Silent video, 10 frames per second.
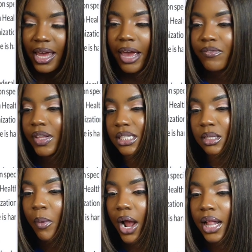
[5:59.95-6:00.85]
if it is the
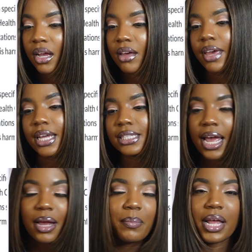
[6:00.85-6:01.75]
product of
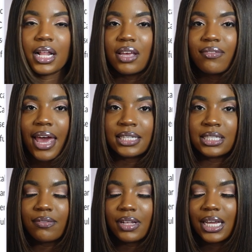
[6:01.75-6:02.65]
anti-competitive
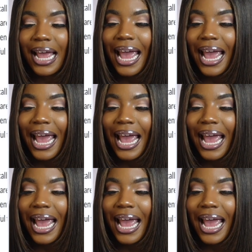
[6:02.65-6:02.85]
activity